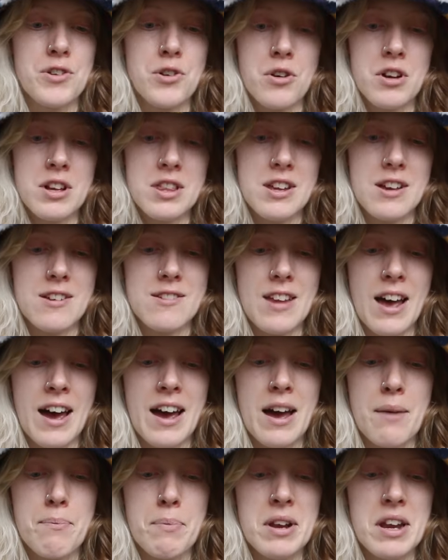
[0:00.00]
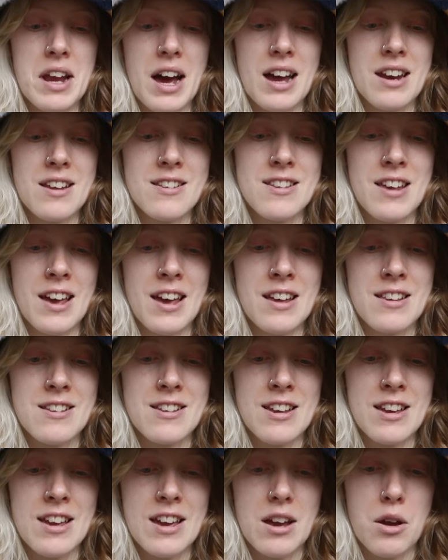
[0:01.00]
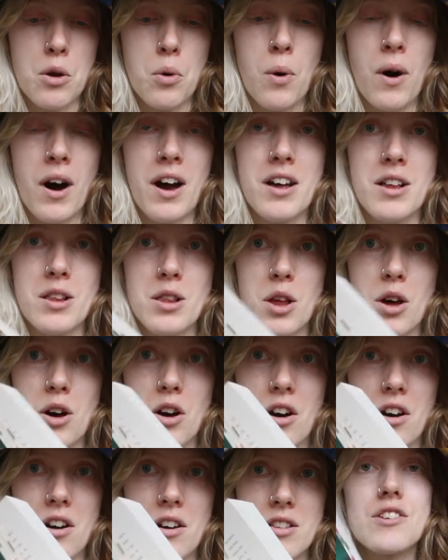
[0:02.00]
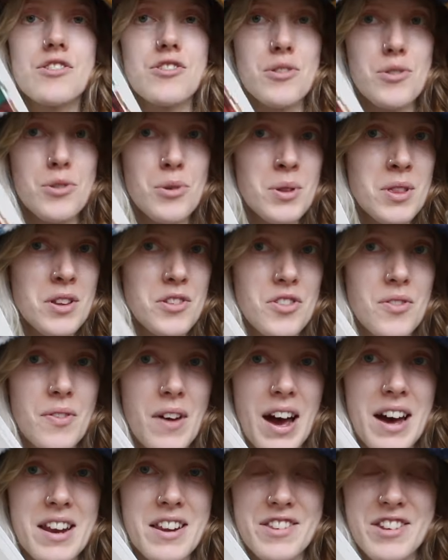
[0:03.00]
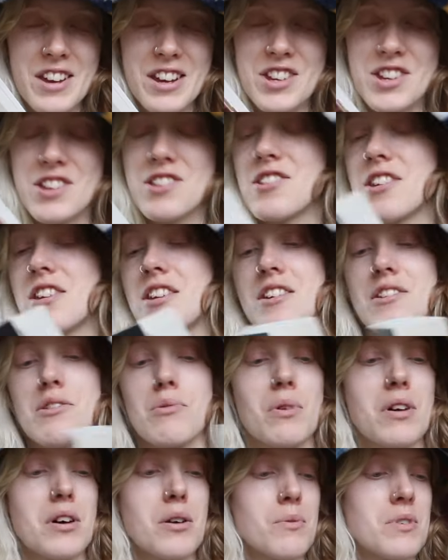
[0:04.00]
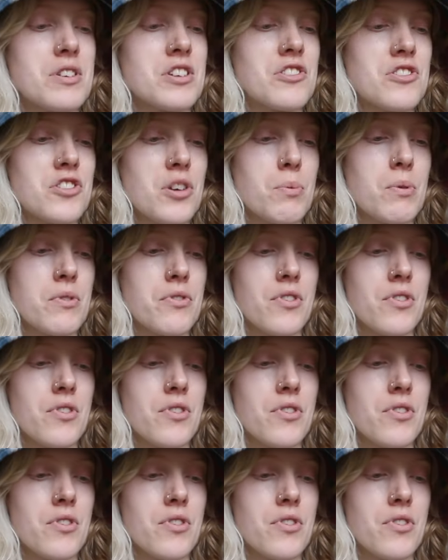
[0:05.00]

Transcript: adoring this. I have been annotating it quite a lot. Still doing lots of annotations in it as well, which is super